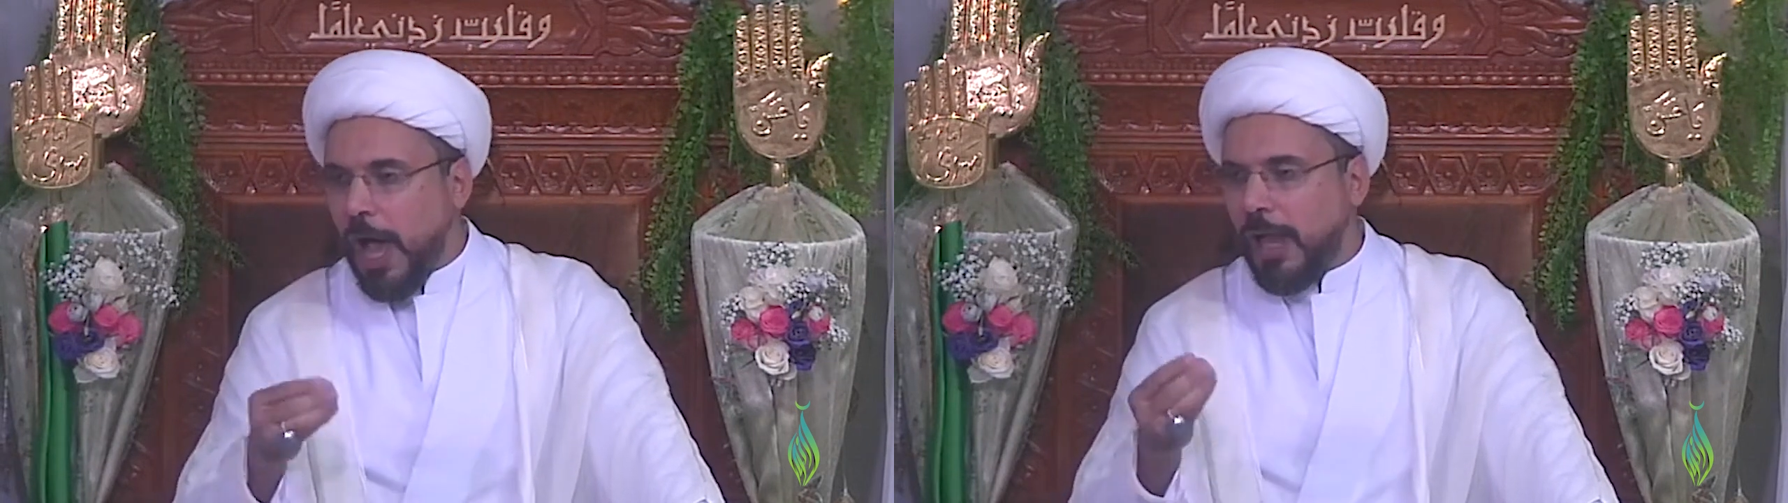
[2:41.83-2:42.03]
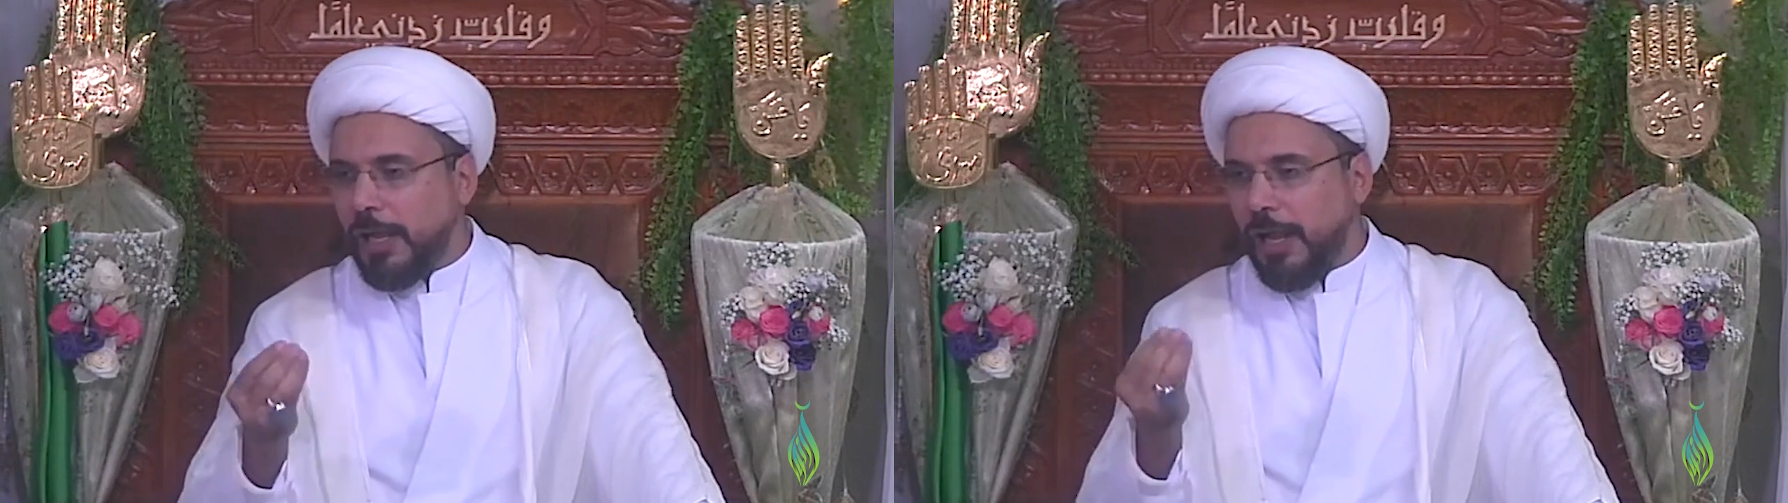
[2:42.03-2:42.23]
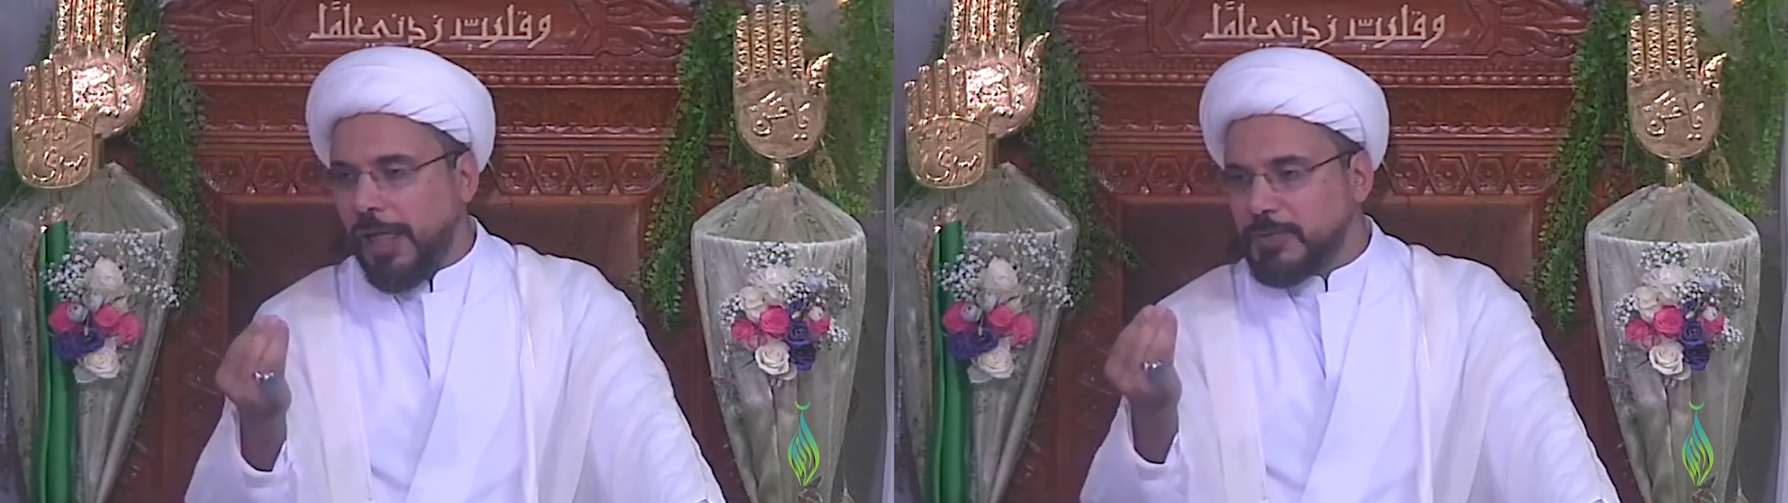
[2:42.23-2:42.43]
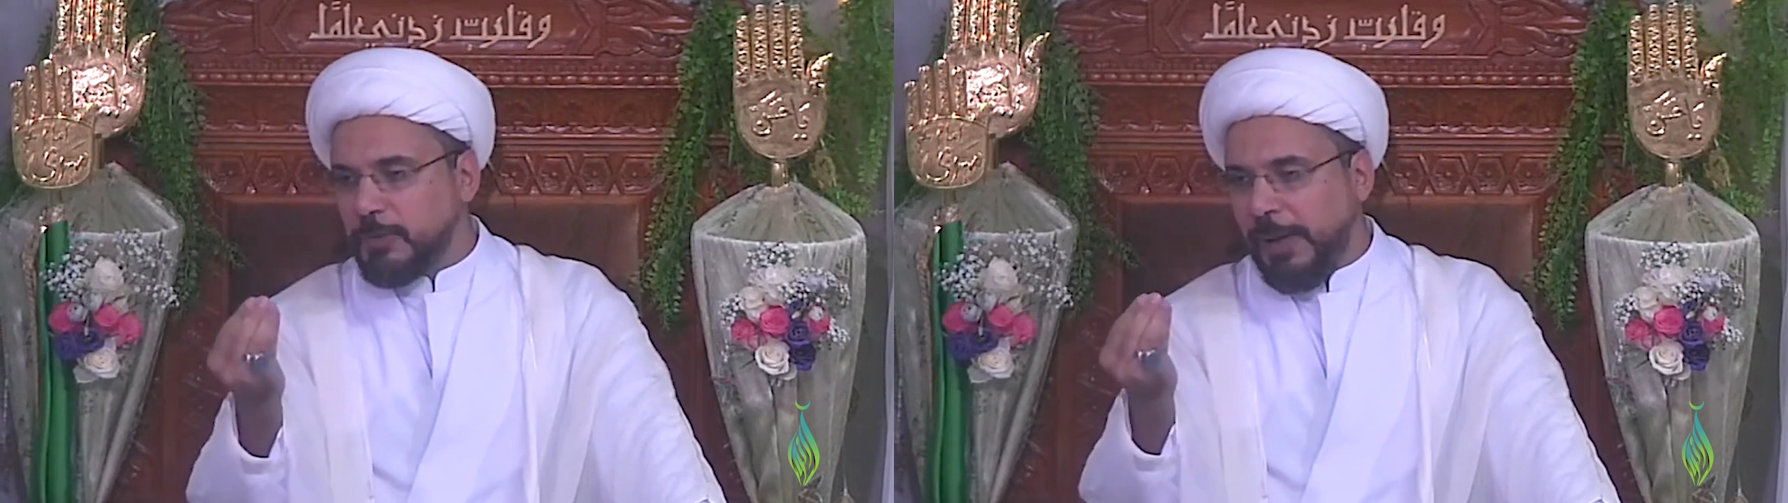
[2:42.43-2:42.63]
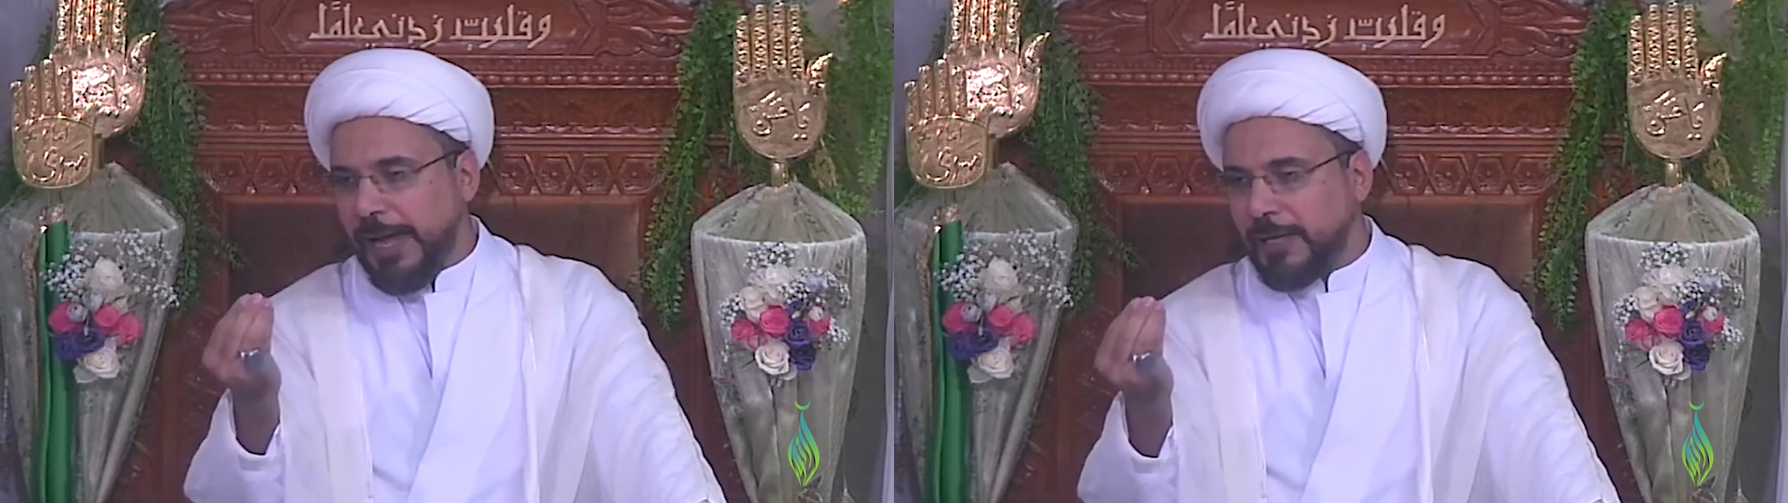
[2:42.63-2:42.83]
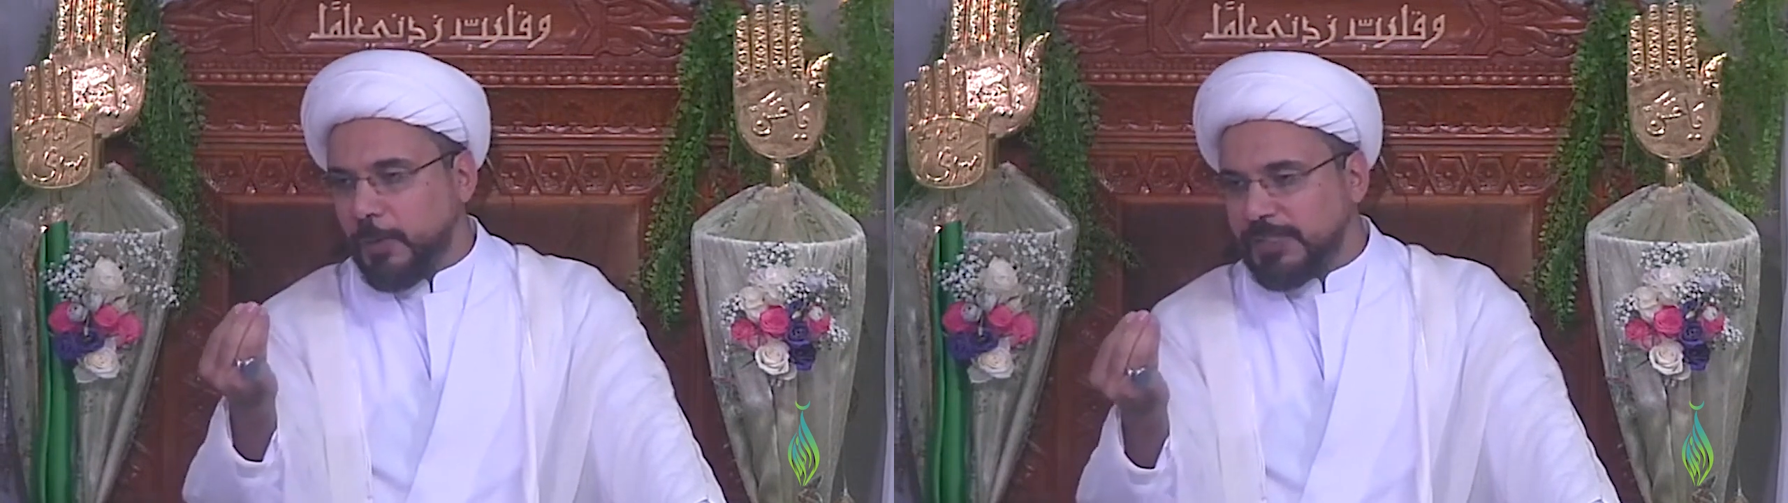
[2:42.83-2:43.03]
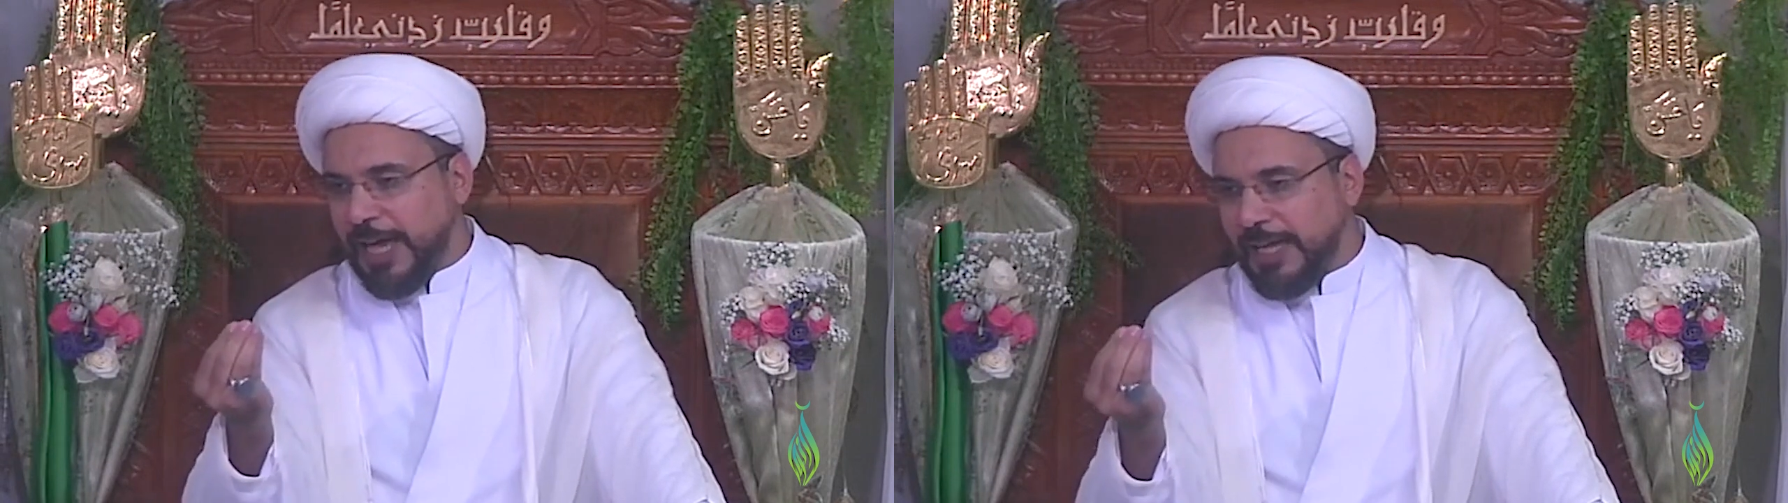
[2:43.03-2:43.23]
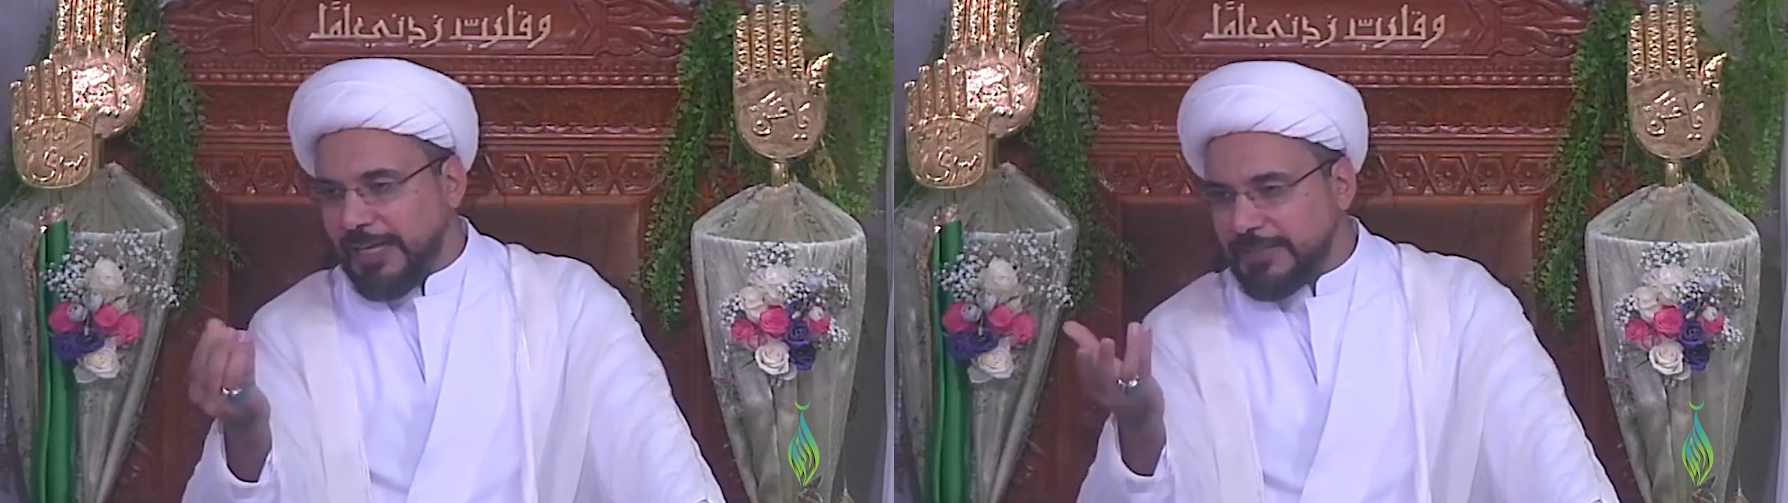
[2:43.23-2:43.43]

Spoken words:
Allah subhanahu wa ta'ala